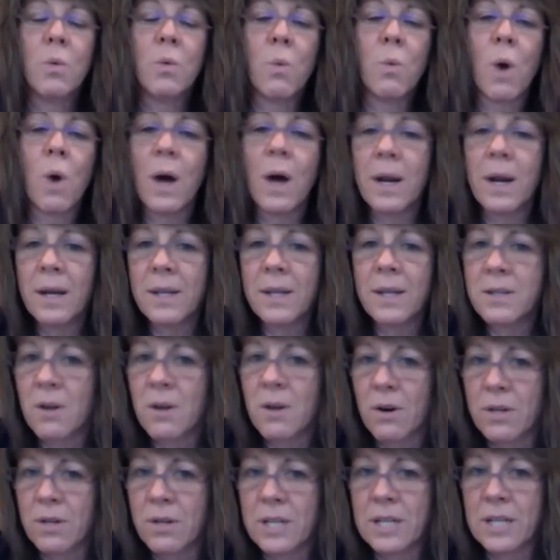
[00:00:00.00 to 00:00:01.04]
You want a
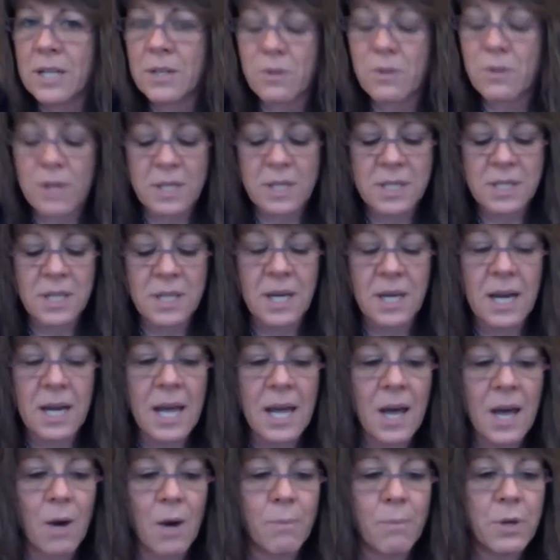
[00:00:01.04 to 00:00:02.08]
guitar teacher that's going
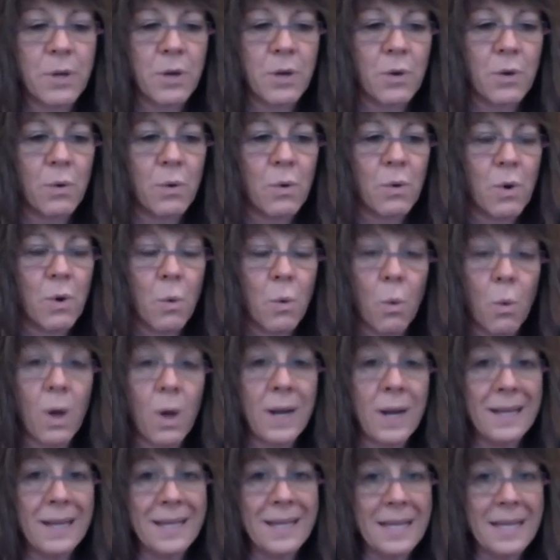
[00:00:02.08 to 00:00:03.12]
to help you,
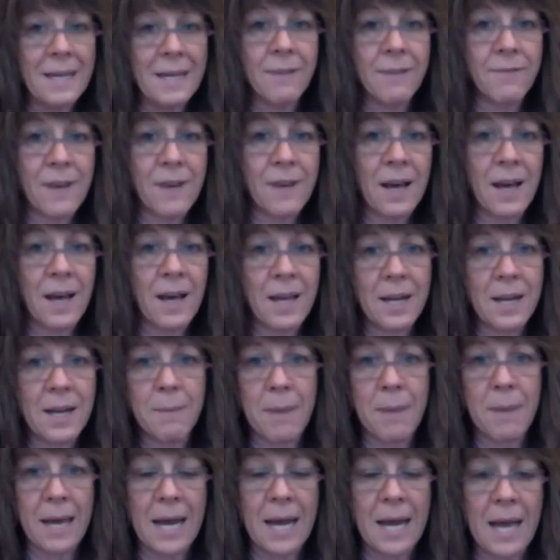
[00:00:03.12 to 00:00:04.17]
one, identify
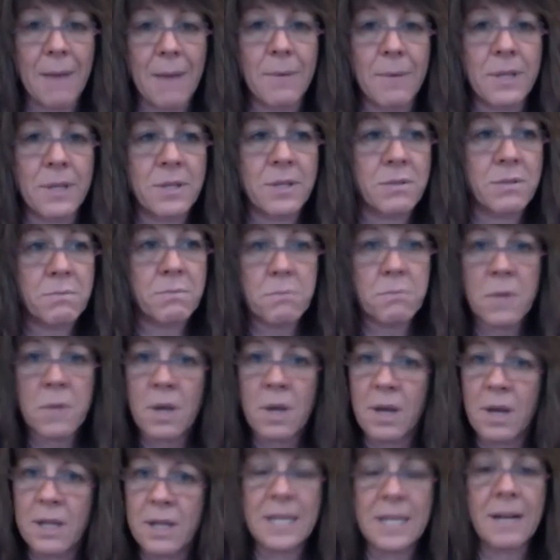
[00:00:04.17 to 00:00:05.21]
any bad habits,
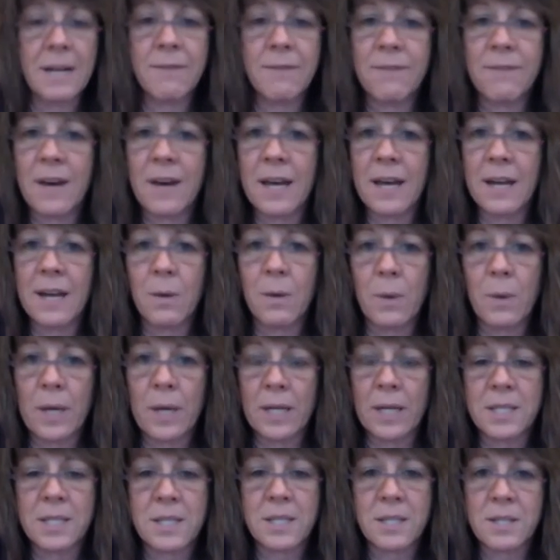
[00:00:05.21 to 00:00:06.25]
identify any
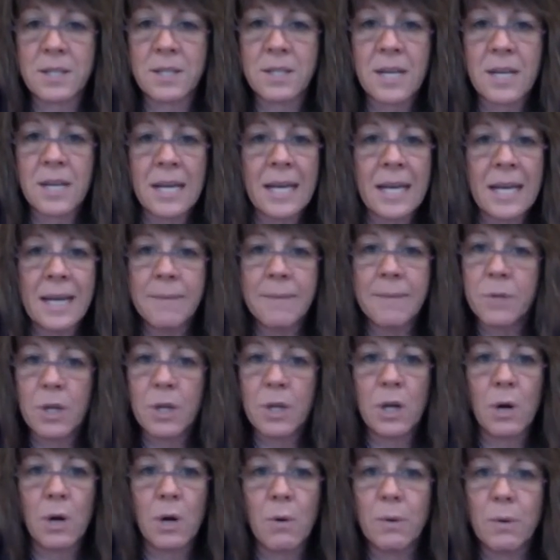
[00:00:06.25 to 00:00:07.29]
weaknesses,
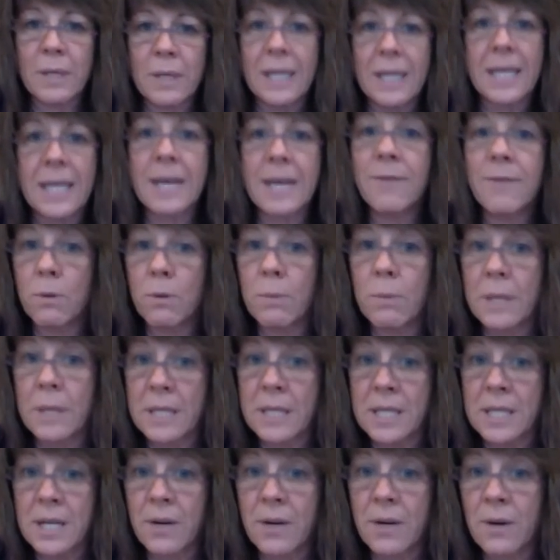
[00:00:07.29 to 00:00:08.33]
you know, give you
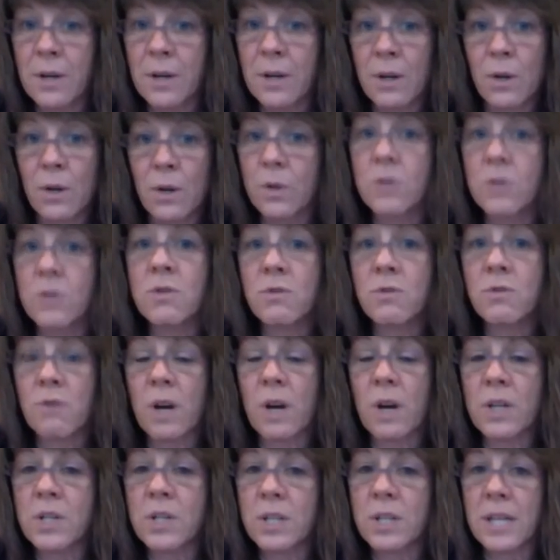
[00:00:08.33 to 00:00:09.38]
material or
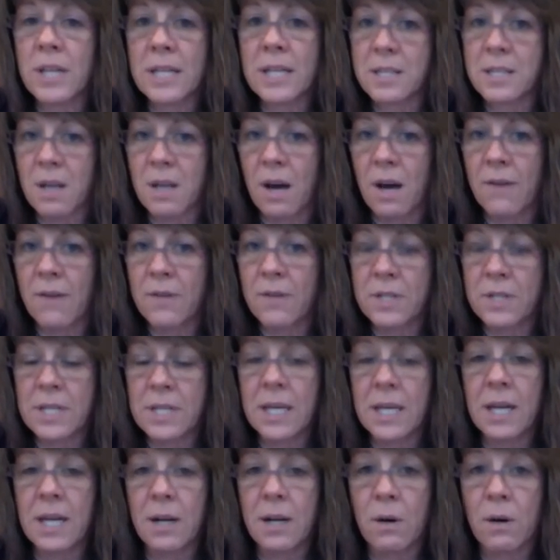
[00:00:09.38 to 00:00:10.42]
instruction that's
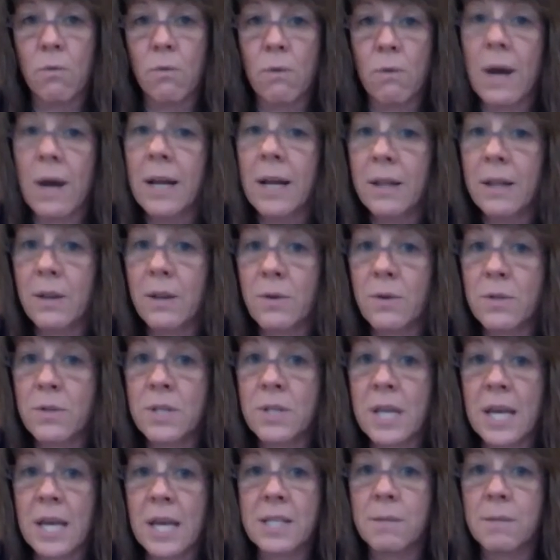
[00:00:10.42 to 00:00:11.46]
obviously going to correct
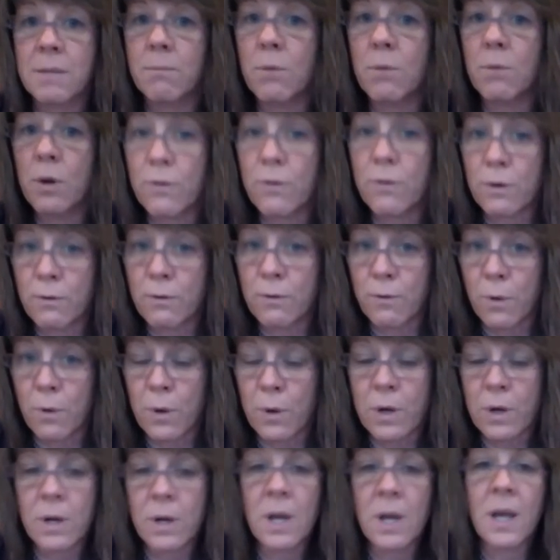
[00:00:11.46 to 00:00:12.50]
those things and move you
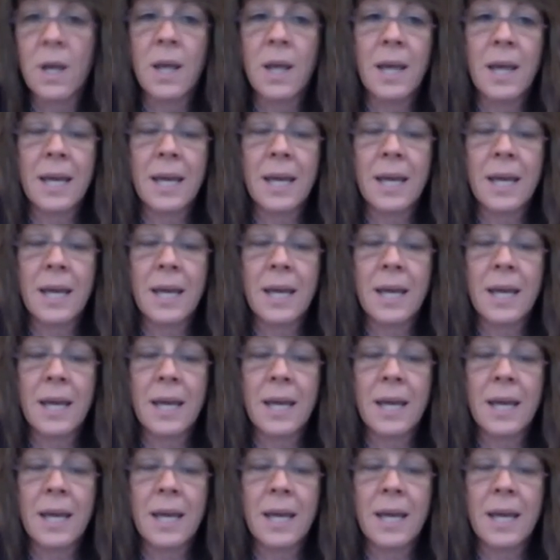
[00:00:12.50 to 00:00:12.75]
forward,